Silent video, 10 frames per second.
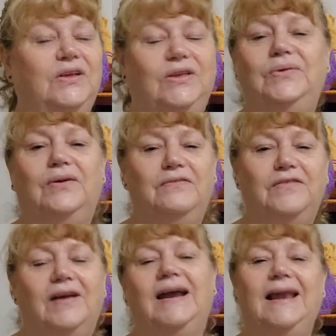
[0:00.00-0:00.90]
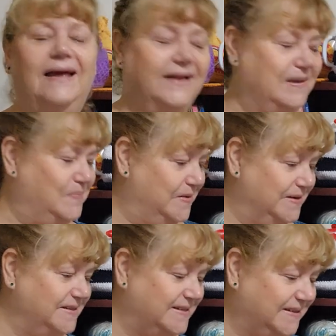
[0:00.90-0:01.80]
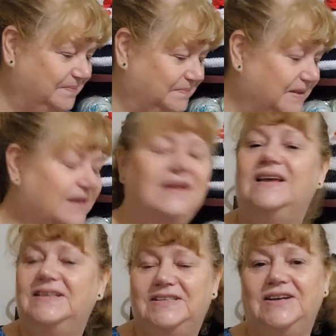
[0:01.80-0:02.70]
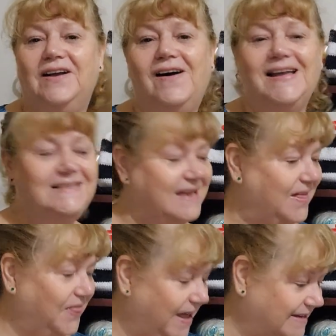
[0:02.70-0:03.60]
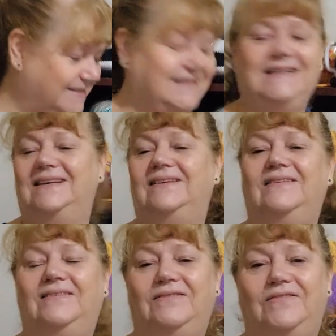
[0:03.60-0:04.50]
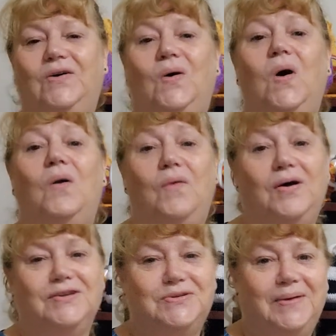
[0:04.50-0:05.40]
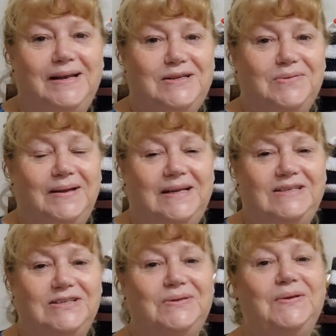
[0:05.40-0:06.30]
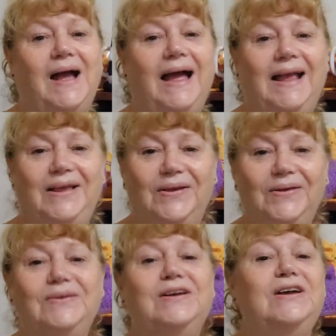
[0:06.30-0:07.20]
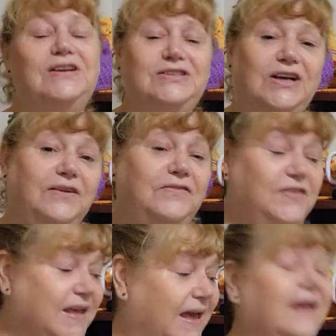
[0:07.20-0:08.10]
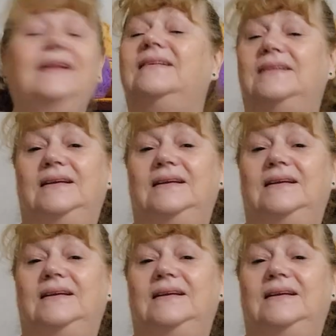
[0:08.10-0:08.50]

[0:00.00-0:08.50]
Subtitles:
you're a very lucky person. So guys, that's it for Rock 2022 AU. Don't forget,